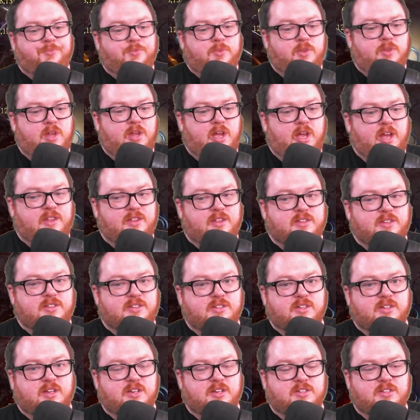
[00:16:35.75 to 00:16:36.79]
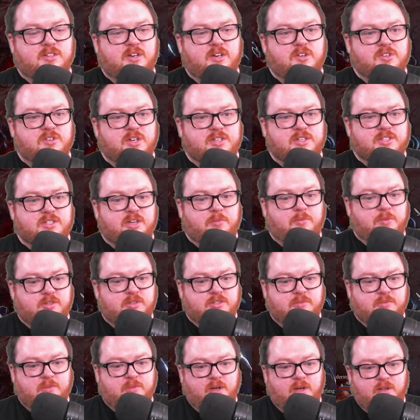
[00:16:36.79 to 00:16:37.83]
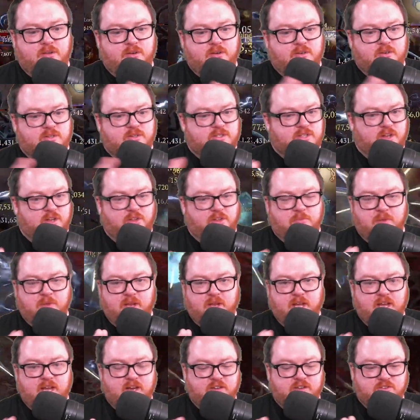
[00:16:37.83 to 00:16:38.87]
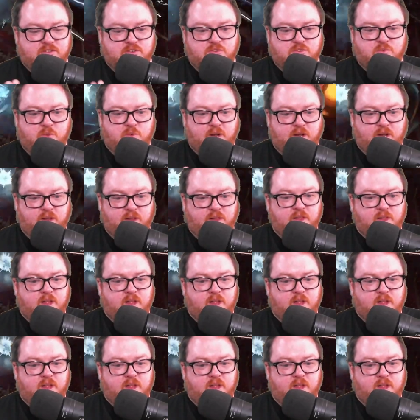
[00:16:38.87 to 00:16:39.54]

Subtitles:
And this is going to synergize up with some other stealth mechanics as well.